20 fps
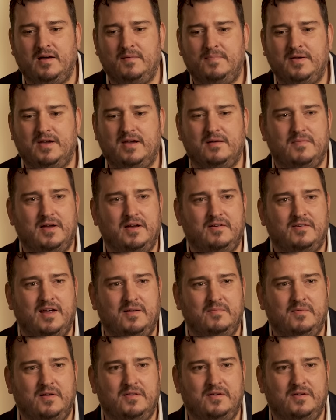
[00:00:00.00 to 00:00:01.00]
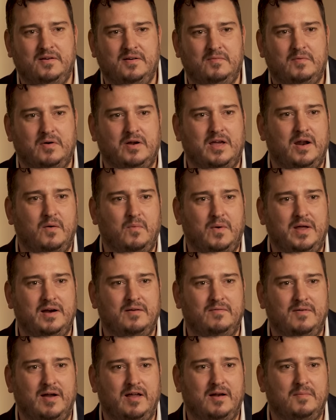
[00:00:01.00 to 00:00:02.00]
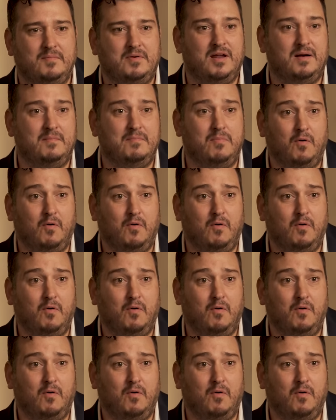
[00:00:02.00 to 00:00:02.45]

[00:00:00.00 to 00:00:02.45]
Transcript: pick up my grandmother, and we're kind of waiting around. I'm kind of